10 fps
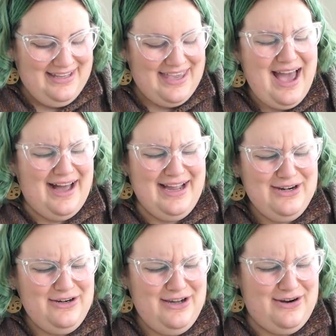Yeah, I
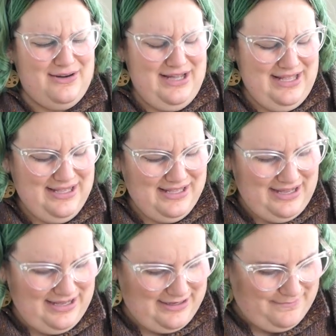don't
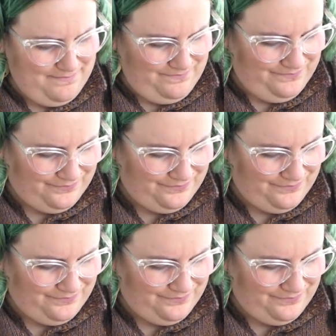know.